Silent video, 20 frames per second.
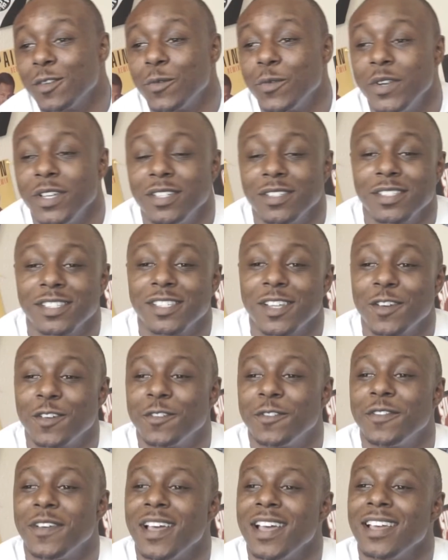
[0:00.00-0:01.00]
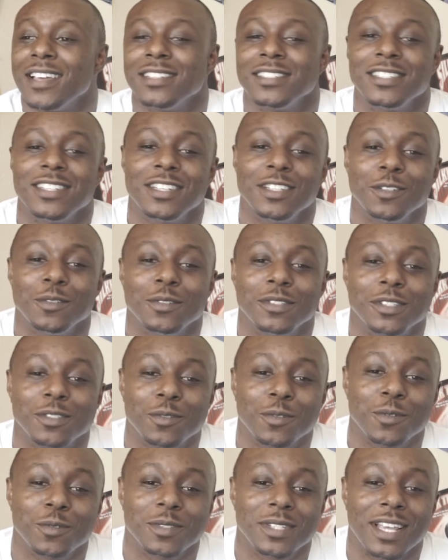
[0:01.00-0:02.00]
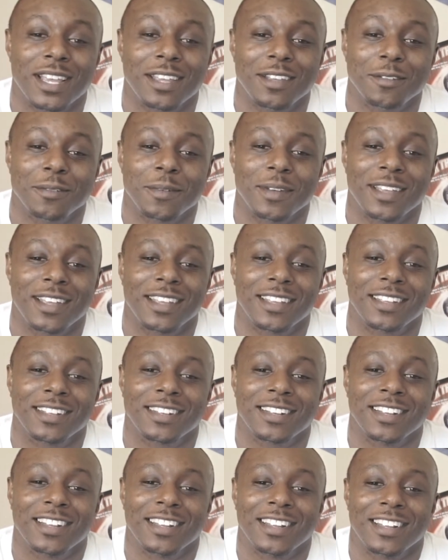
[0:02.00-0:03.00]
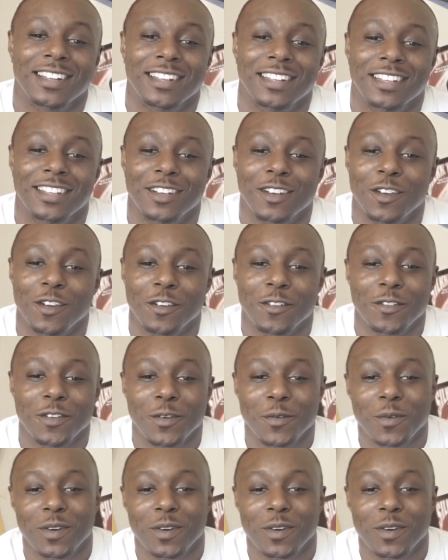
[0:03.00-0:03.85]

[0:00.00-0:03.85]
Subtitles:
That's a real certified, genuine Screw Tape, man. You know, if you